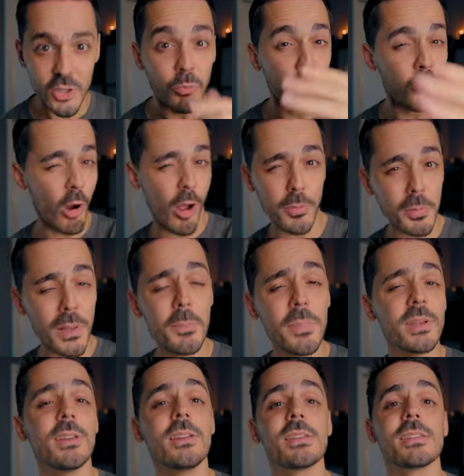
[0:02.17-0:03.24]
you've probably
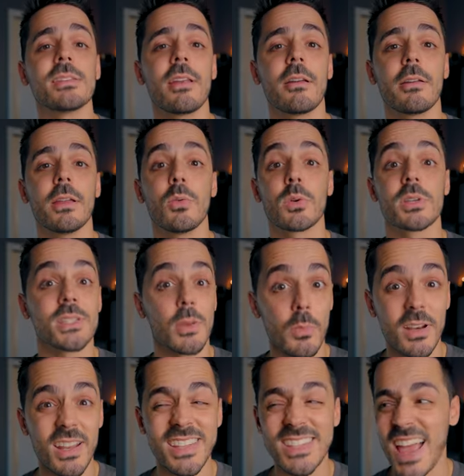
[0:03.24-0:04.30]
been in a scenario where
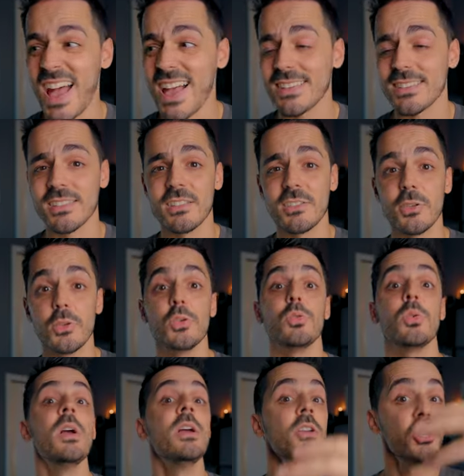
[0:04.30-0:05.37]
someone has asked
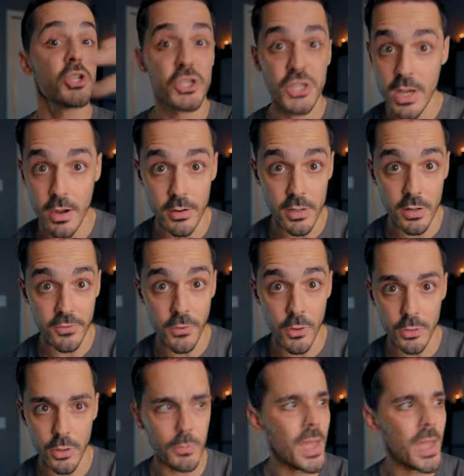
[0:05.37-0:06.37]
to share your photo.